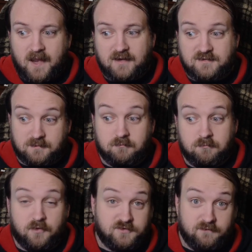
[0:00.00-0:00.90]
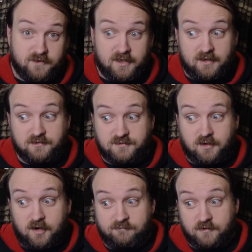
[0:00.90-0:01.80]
as most of it is
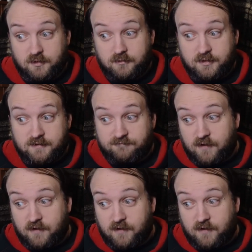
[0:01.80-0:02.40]
convoluted